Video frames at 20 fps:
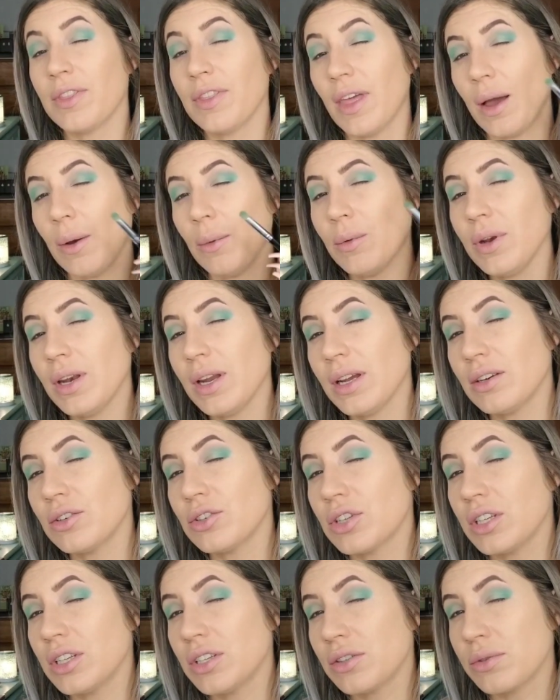That one
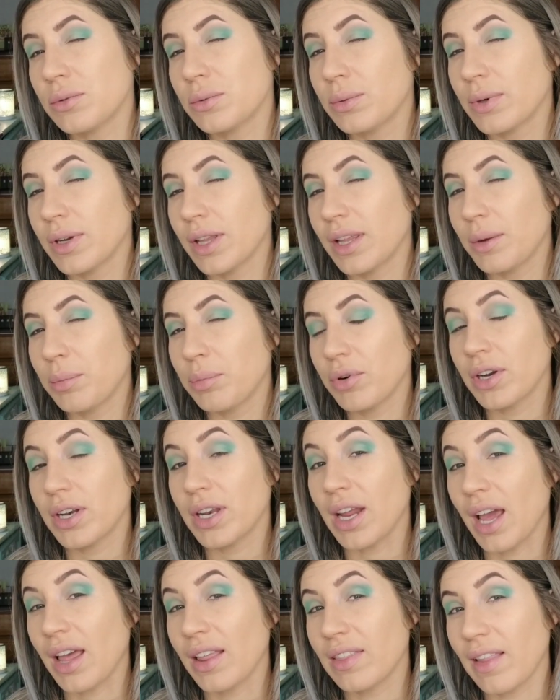actually is really pretty.
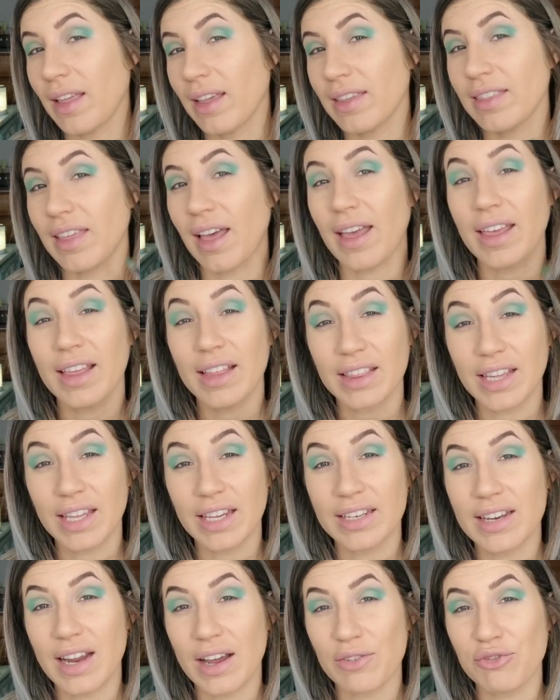I like that. It
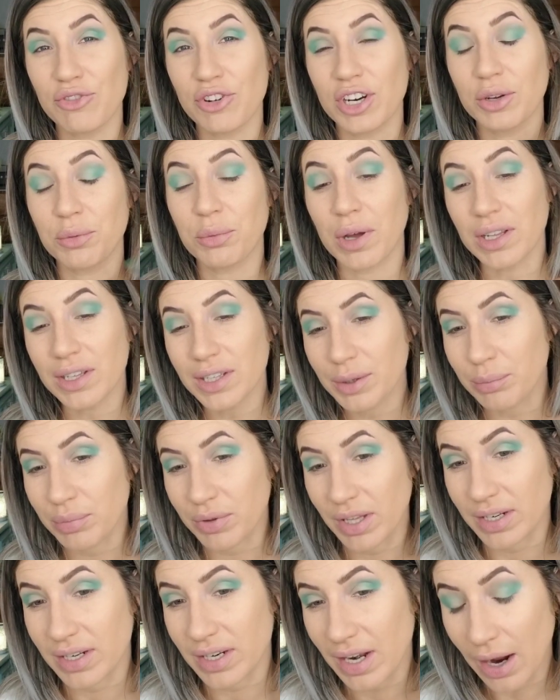laid down very well. It
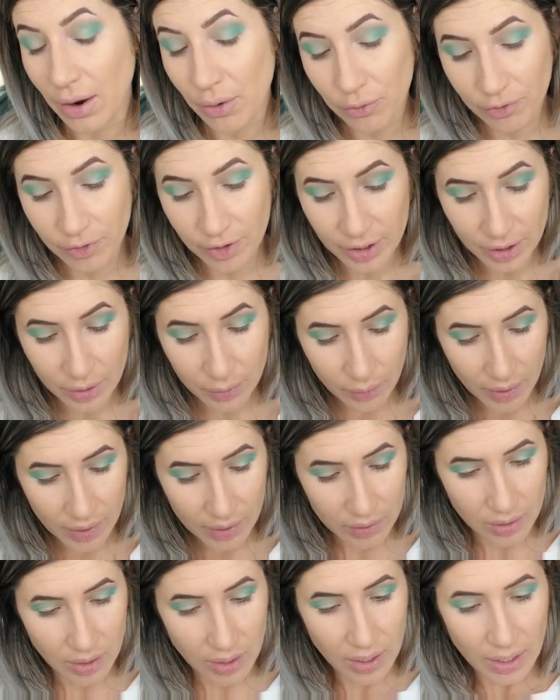blended out very well.